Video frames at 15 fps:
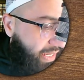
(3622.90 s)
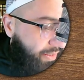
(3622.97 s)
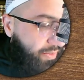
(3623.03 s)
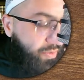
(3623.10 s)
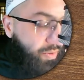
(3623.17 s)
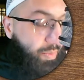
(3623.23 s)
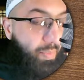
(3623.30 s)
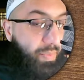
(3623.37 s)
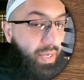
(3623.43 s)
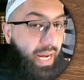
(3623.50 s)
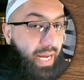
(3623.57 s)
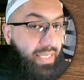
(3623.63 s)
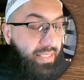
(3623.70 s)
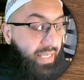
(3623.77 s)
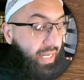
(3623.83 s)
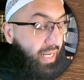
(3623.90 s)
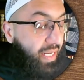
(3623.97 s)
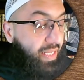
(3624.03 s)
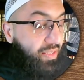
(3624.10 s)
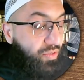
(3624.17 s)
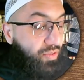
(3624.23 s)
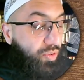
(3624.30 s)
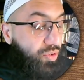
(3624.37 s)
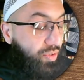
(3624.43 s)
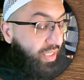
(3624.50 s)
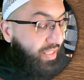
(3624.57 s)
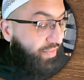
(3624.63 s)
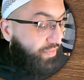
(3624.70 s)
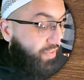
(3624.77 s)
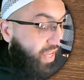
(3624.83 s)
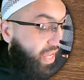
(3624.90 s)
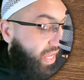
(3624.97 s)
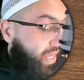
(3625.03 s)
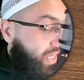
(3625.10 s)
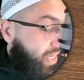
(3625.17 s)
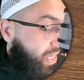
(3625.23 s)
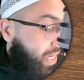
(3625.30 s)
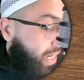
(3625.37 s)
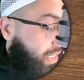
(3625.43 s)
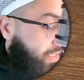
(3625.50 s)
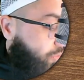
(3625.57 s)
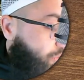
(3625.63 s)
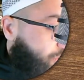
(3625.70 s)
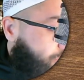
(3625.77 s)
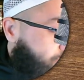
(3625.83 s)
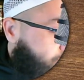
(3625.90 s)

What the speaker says: remember I told you that the fa has also